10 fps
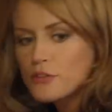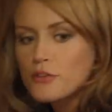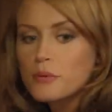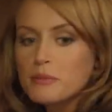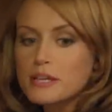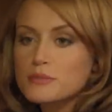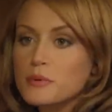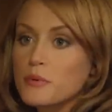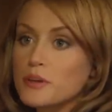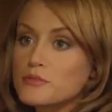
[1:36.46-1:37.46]
ordered the
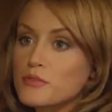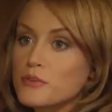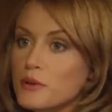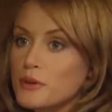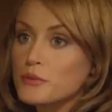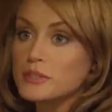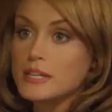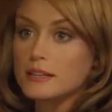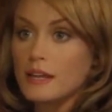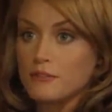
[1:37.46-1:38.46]
replacement rails for the Rio
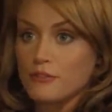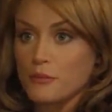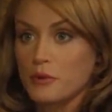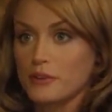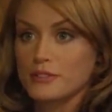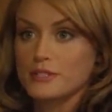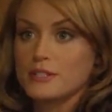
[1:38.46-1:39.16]
Norte line from Rearden